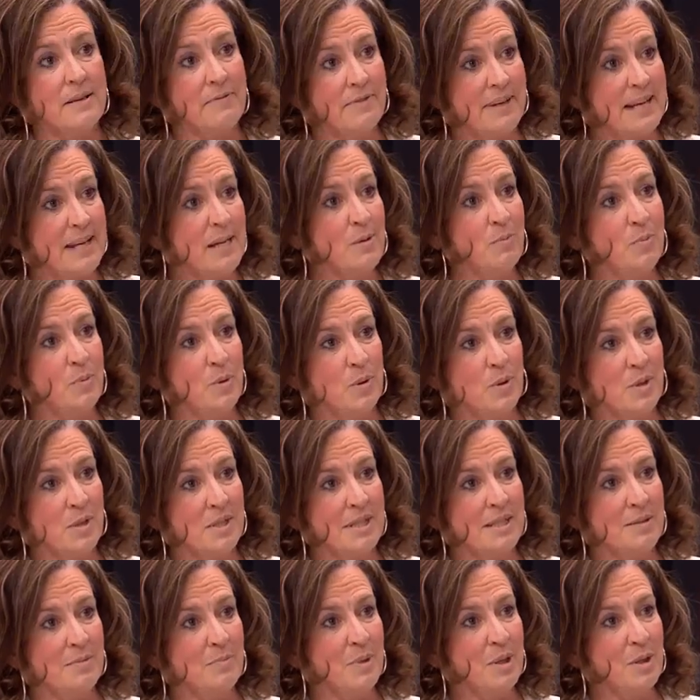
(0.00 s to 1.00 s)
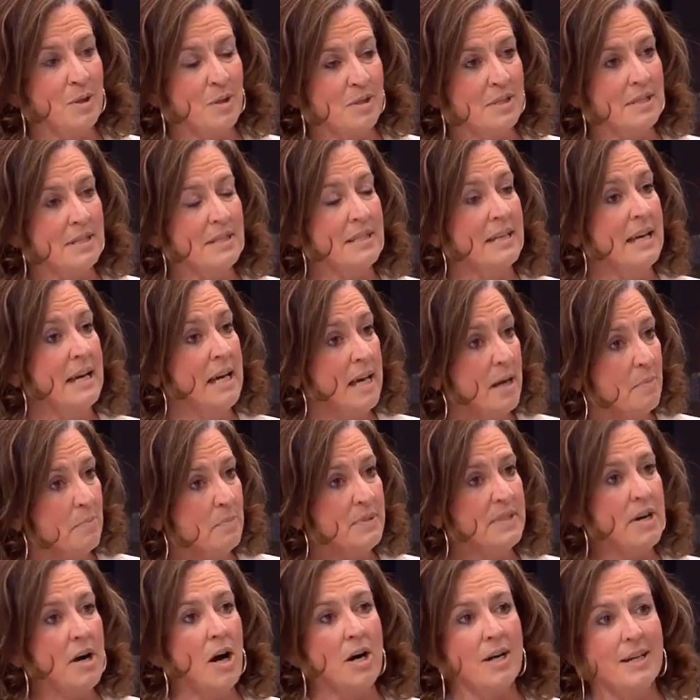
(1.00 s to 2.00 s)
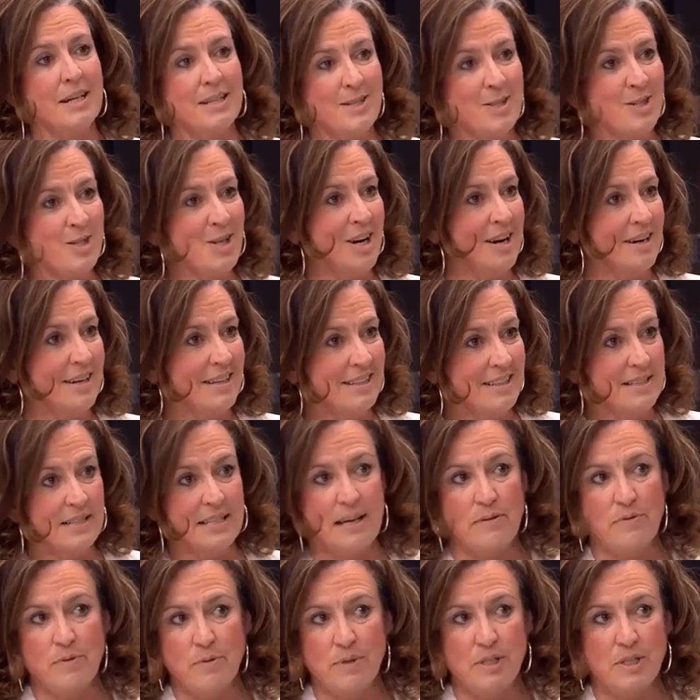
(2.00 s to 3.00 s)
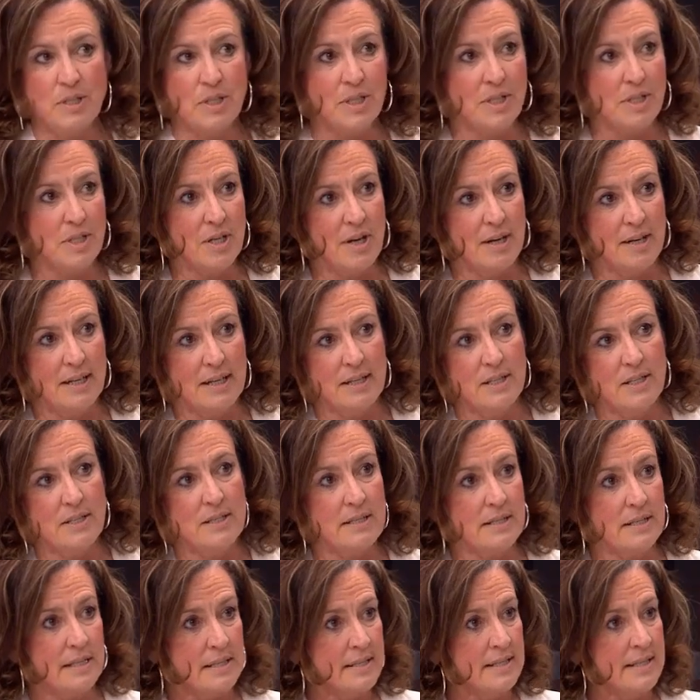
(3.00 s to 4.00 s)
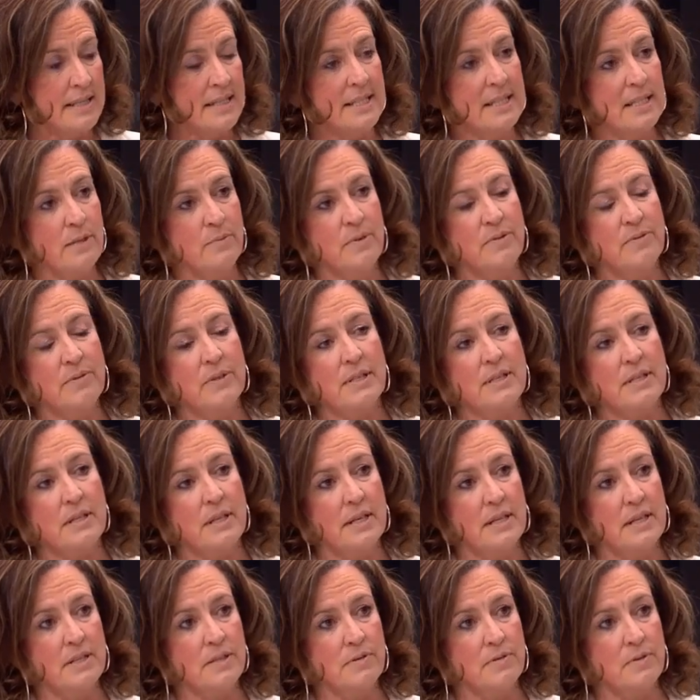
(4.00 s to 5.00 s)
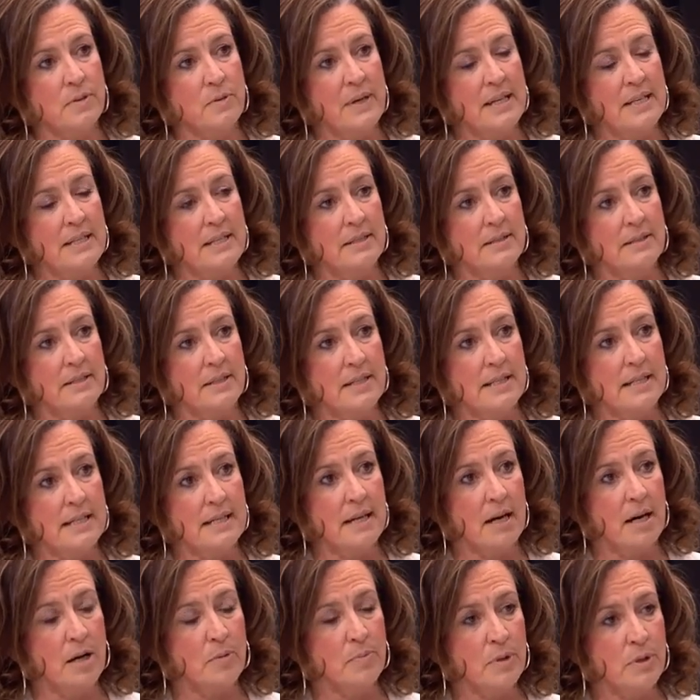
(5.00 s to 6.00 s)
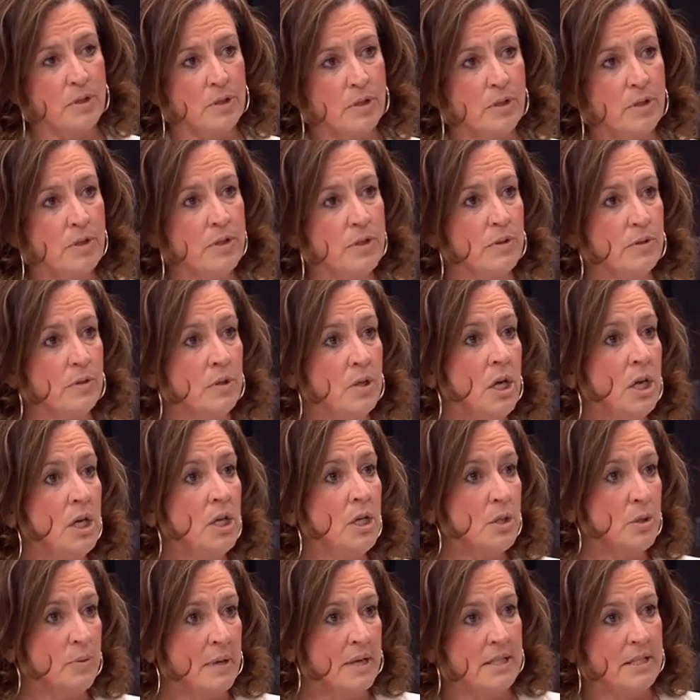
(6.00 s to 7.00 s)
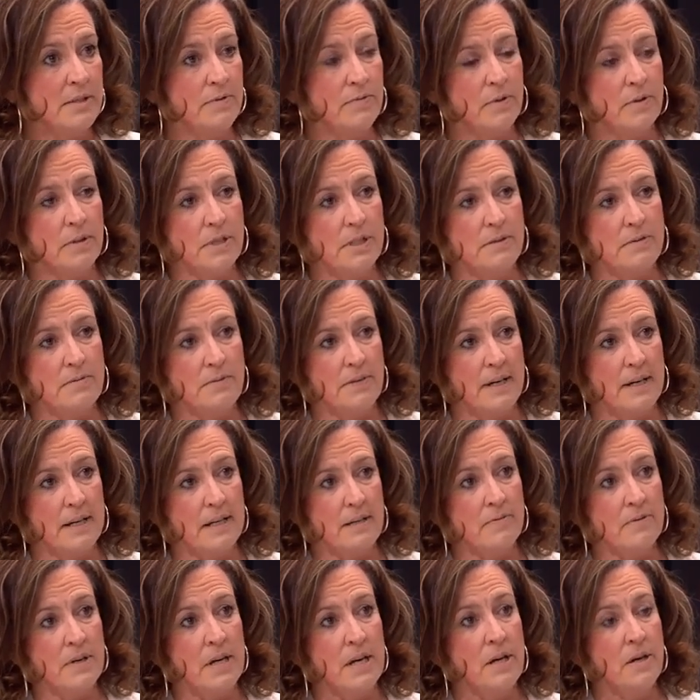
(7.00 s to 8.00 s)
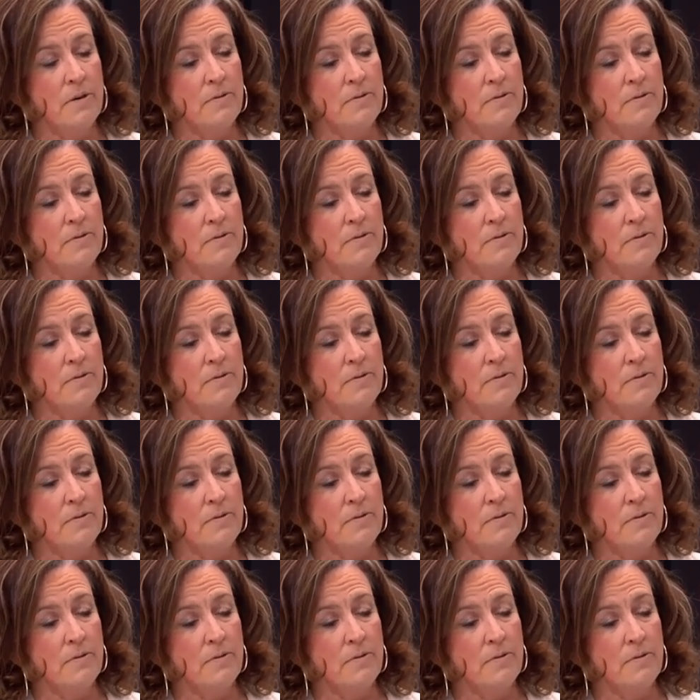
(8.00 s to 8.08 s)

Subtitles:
very important, because it's targets. Everybody's got targets. As a city, we've got targets of 2030 carbon neutral, 2045